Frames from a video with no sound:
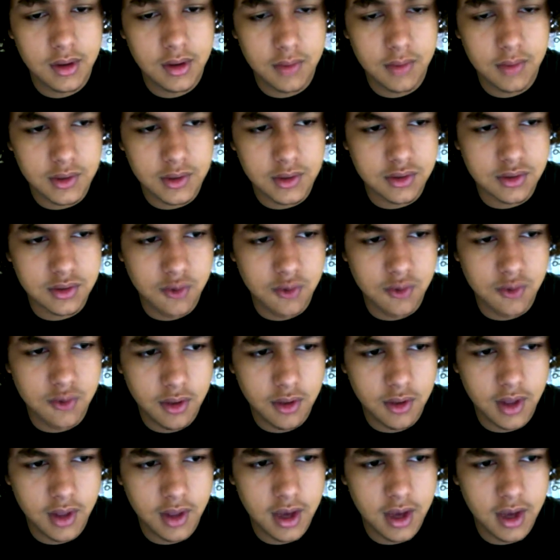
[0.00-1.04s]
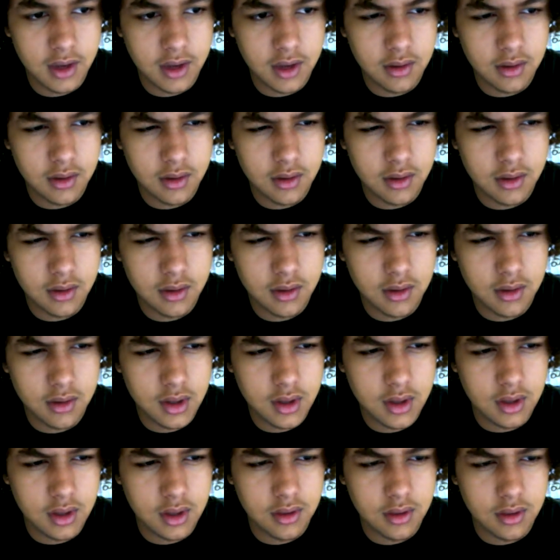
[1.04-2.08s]
Because there's one line
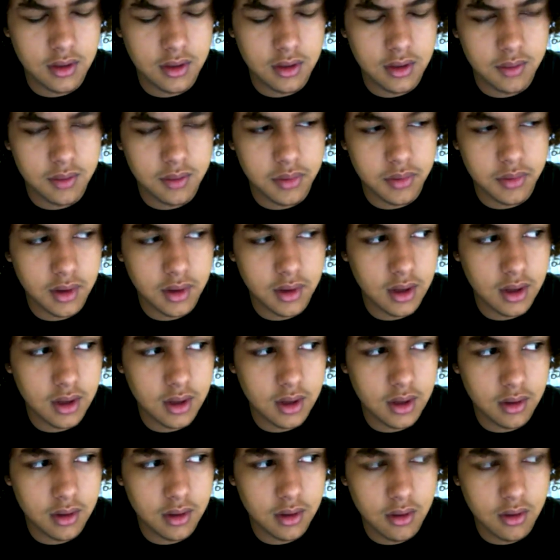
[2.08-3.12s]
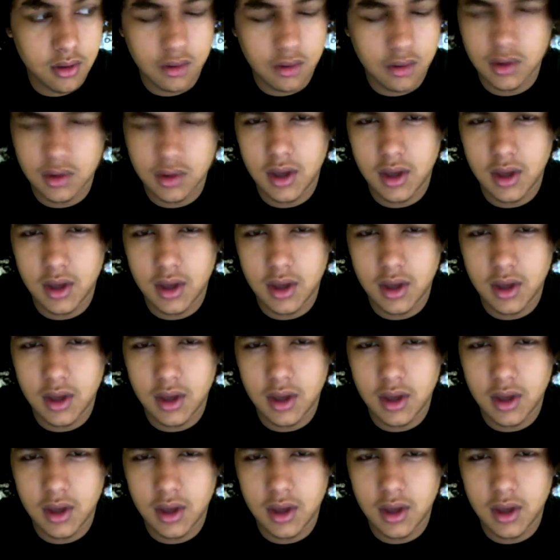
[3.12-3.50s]
in the play along the